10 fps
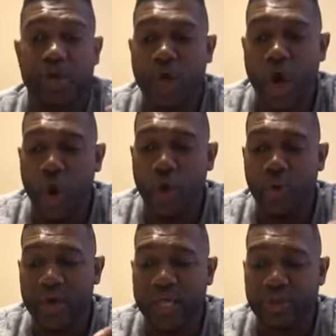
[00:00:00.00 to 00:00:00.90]

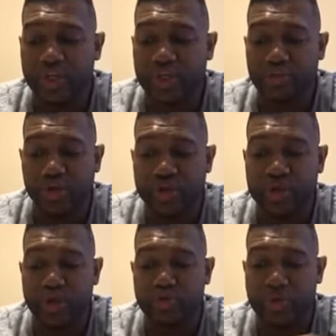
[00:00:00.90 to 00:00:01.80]
'Go in the
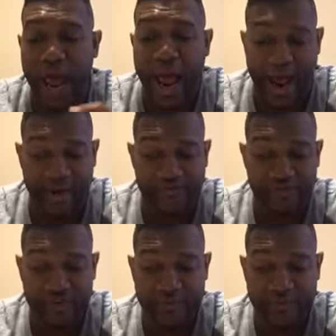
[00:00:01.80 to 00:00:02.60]
strength you have,